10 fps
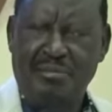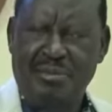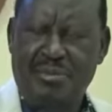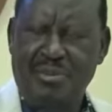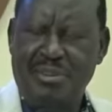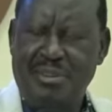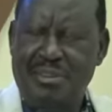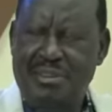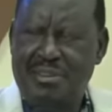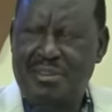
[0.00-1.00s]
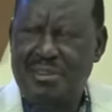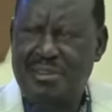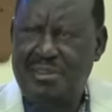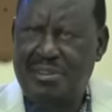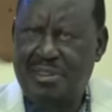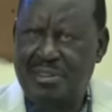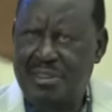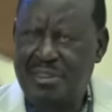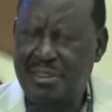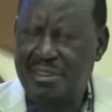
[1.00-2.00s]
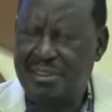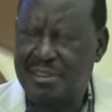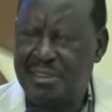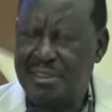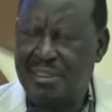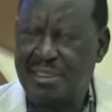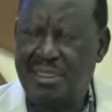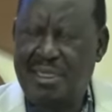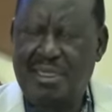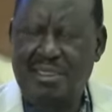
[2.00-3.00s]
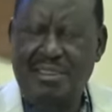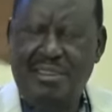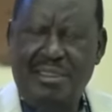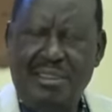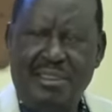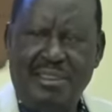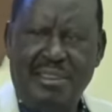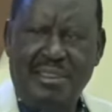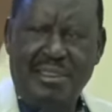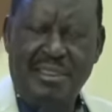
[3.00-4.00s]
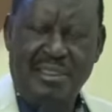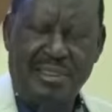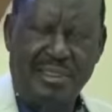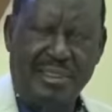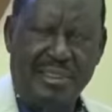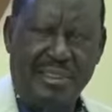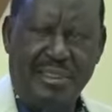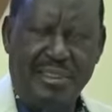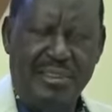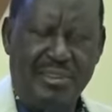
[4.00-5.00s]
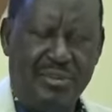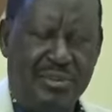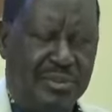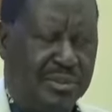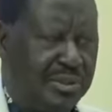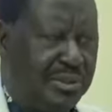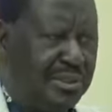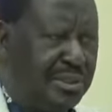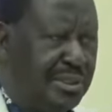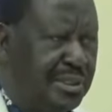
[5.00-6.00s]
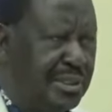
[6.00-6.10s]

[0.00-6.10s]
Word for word: between the secretariat and the, the union